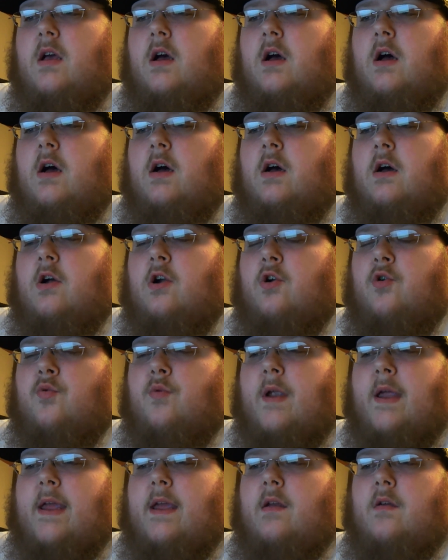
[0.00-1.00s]
Uh, or
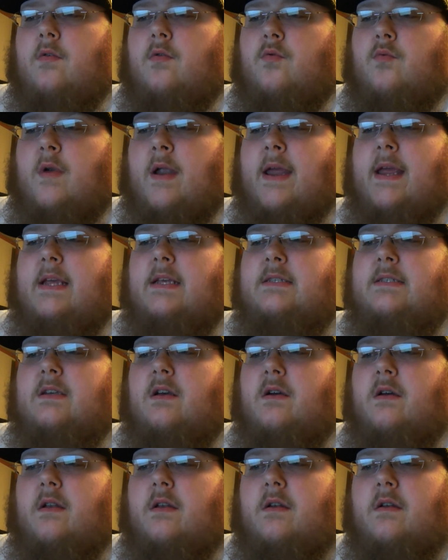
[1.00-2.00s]
Ray,
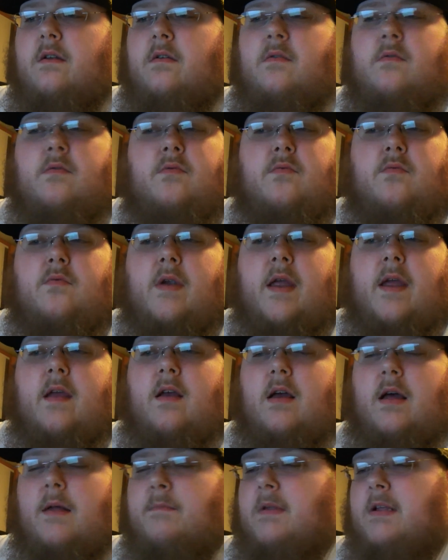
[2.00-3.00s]
Rayson. Ray,
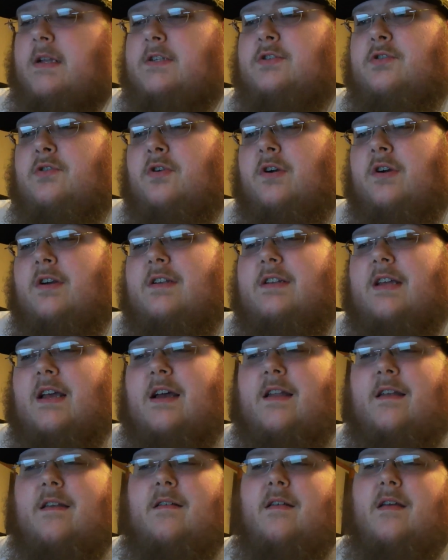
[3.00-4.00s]
I'm not sure.
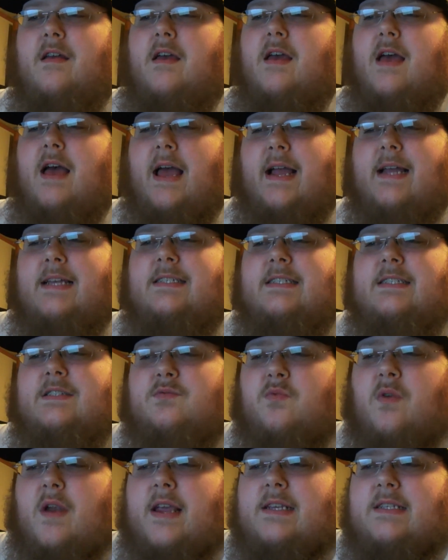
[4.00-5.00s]
I, I guess it's
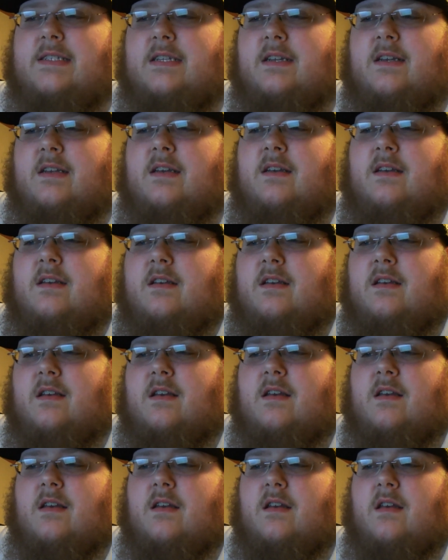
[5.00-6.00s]
racing.
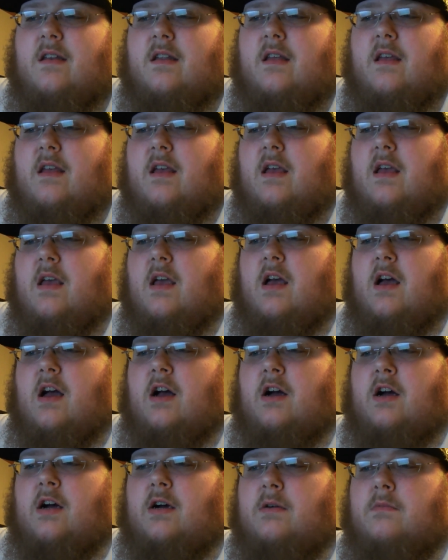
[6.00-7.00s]

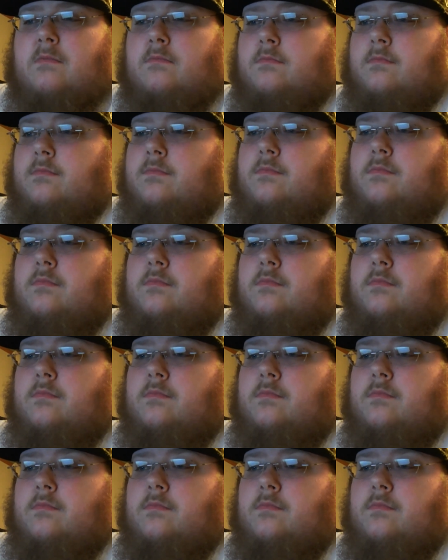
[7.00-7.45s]
Um,